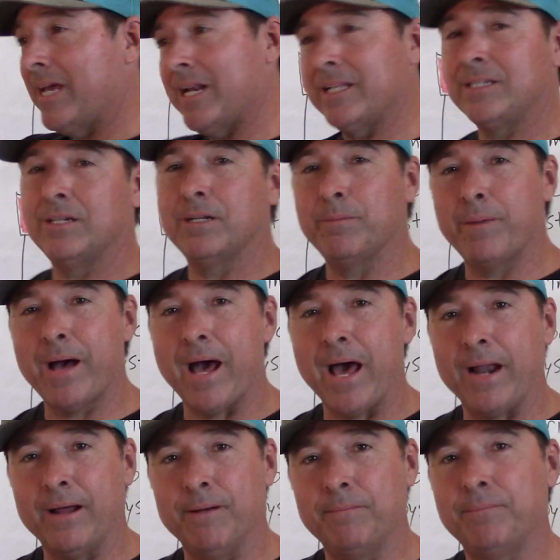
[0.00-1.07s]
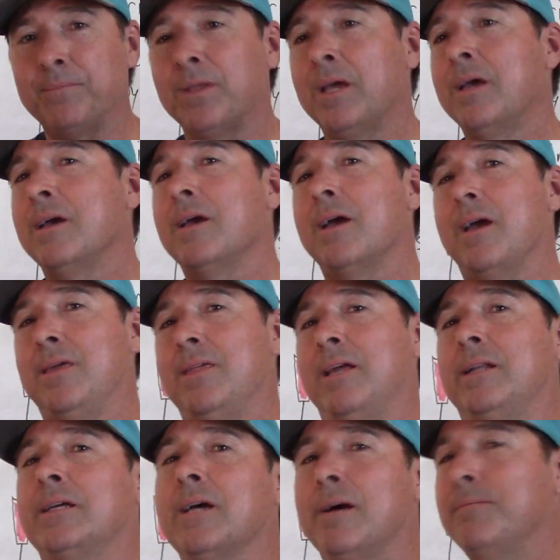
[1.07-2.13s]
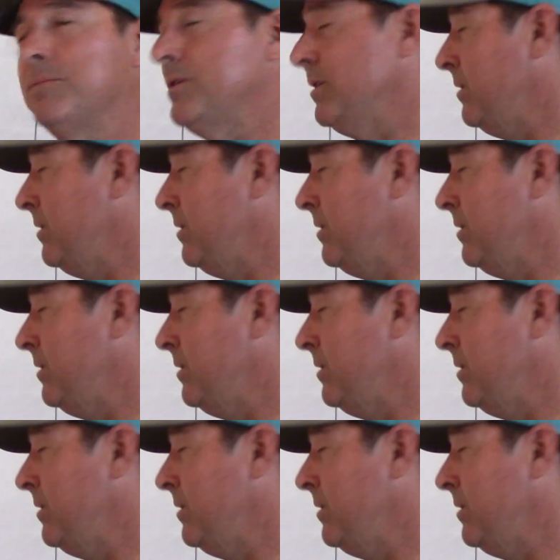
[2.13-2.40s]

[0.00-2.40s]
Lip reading: it to the bottom and then come to